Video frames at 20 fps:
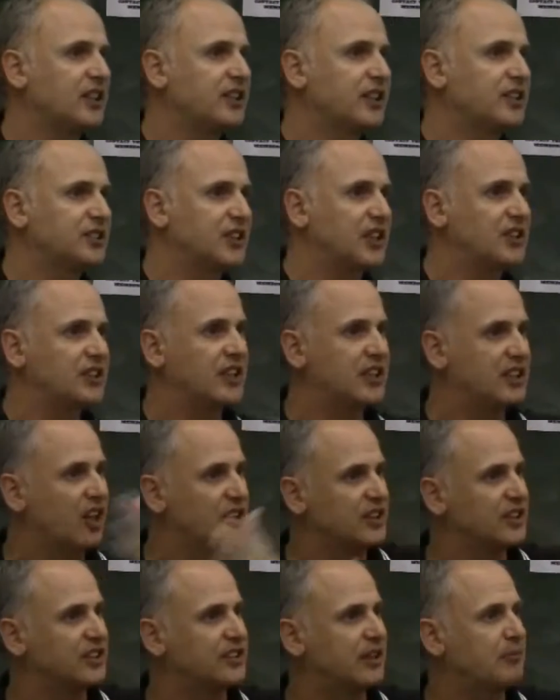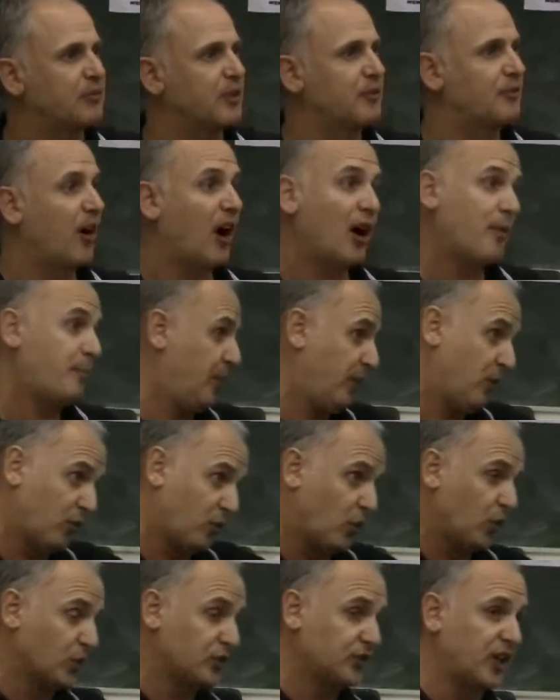1960 to 1975, be
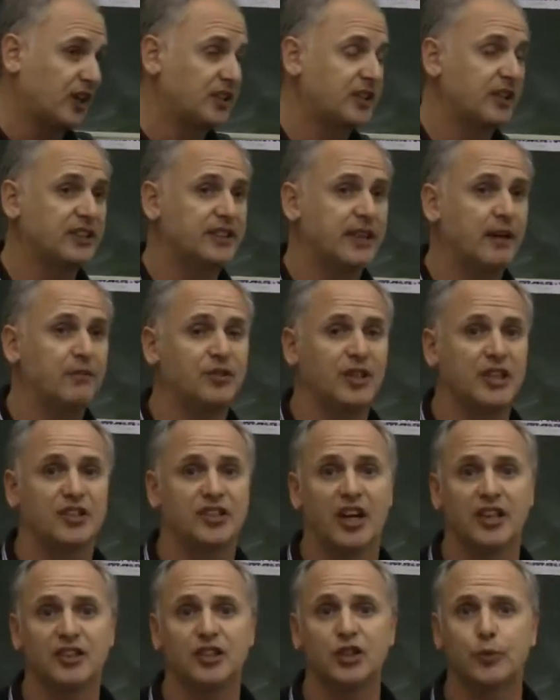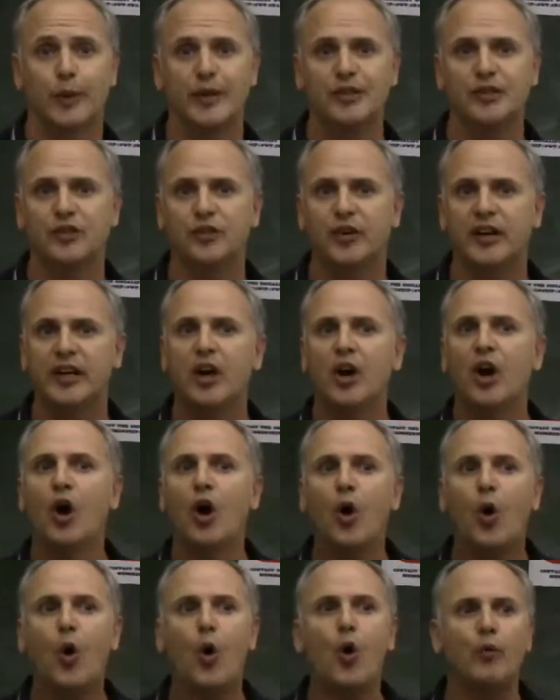of course 1917 to 1923,
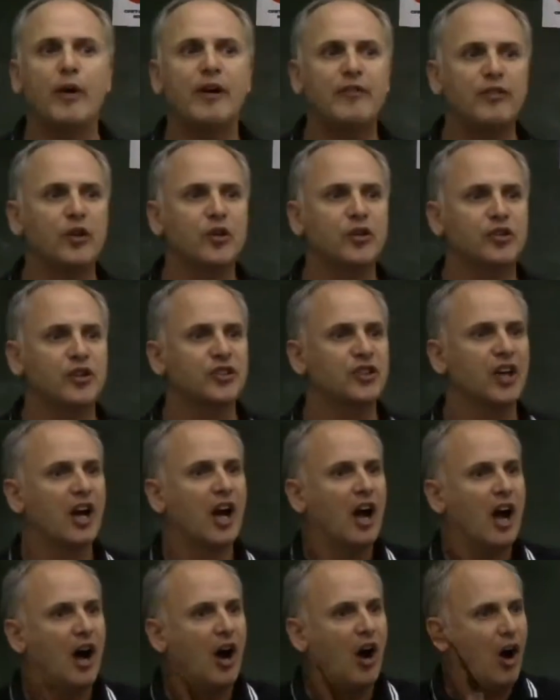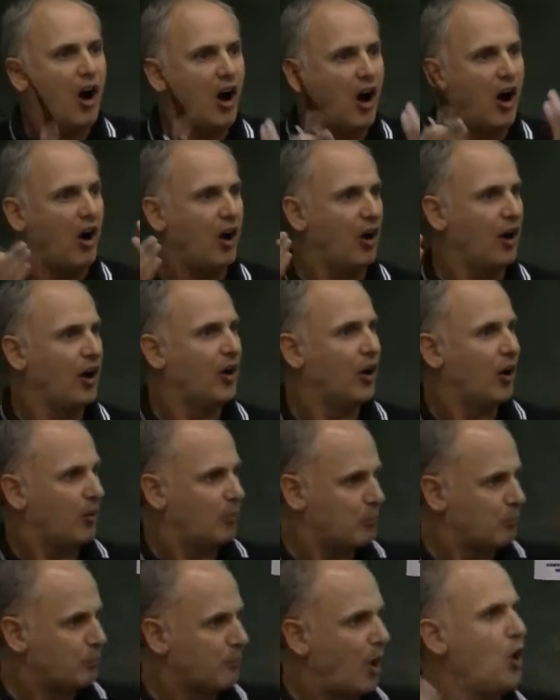all revolutions are
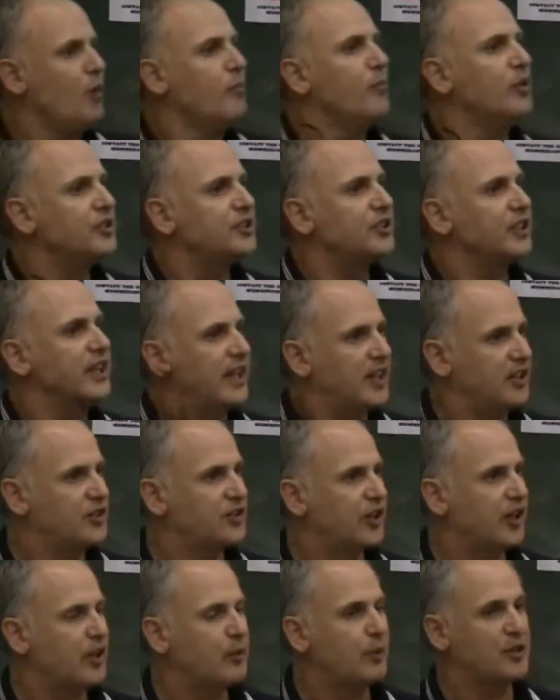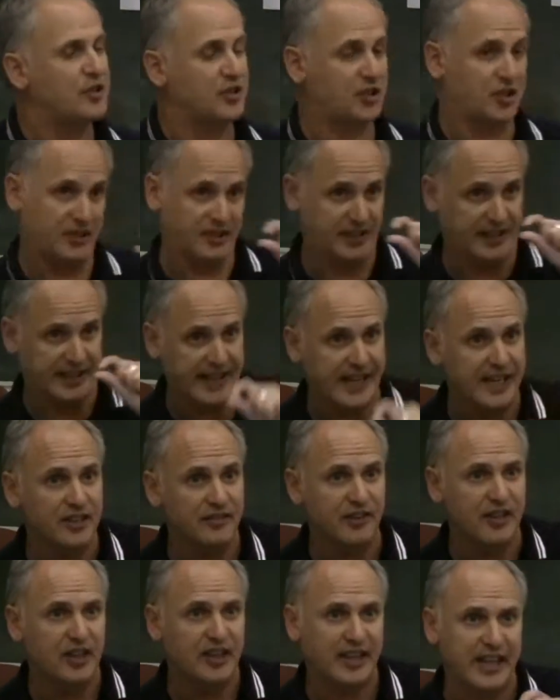moments in history which
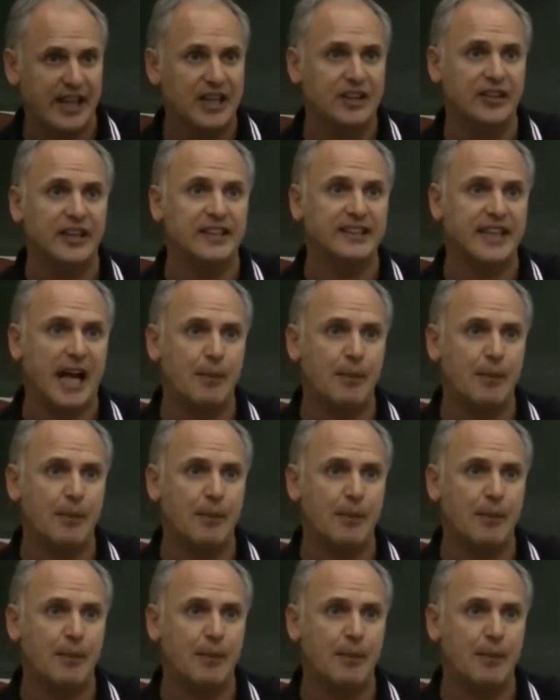key, key things